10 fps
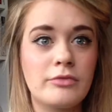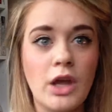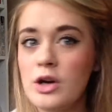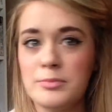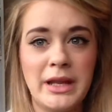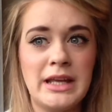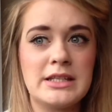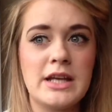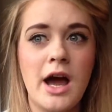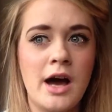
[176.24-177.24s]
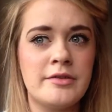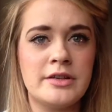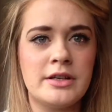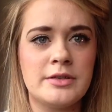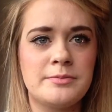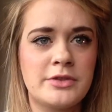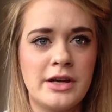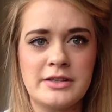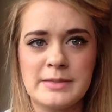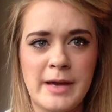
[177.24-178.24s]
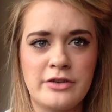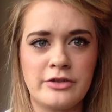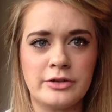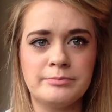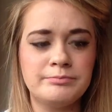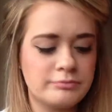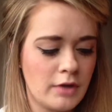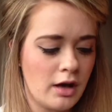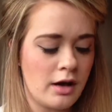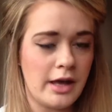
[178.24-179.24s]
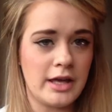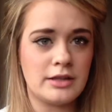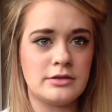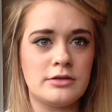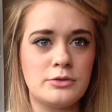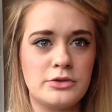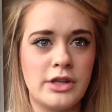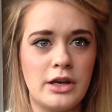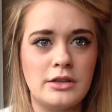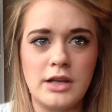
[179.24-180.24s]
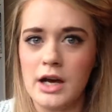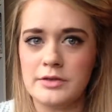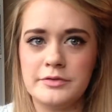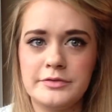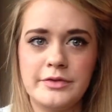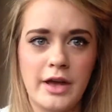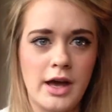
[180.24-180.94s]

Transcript: Complete other side of the spectrum, I also love